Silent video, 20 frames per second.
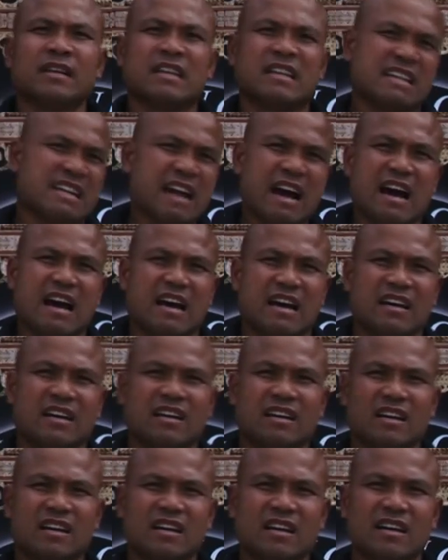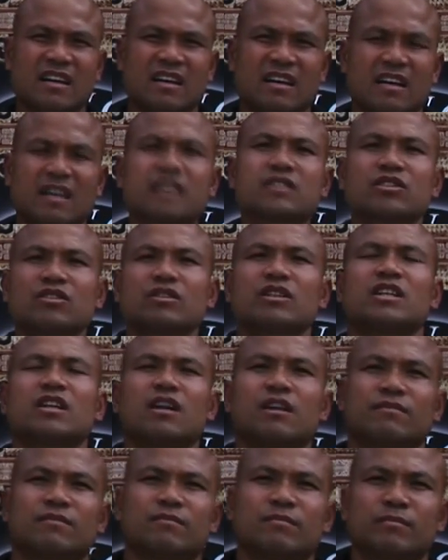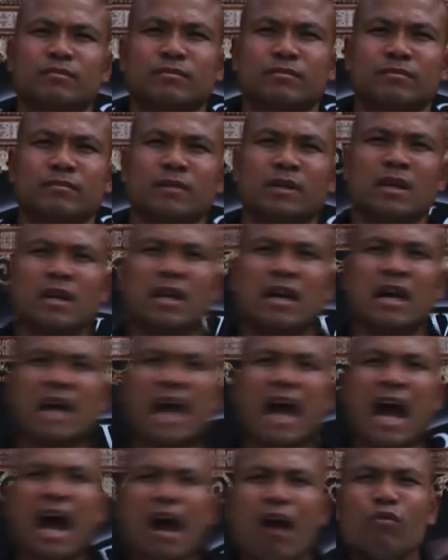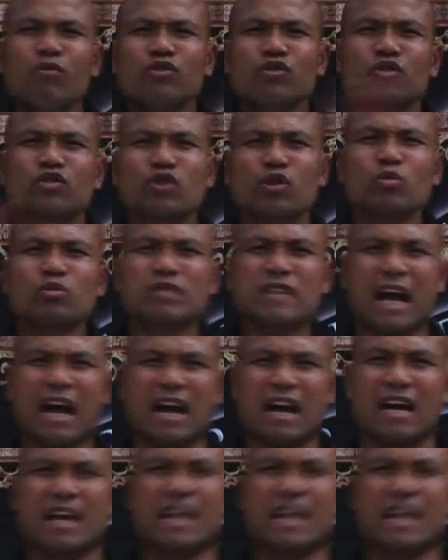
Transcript: That is good enough. How you do that,